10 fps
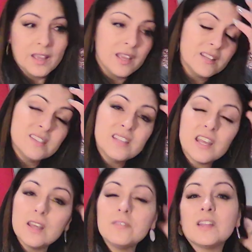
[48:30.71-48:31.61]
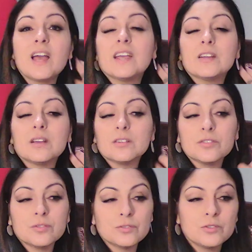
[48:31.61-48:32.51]
Instead of like
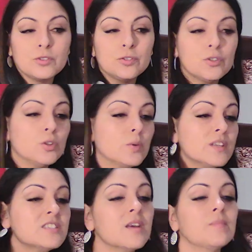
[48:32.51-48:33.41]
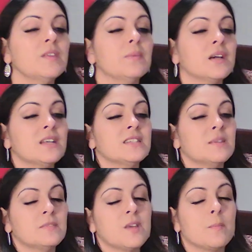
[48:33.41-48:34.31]
doing something because it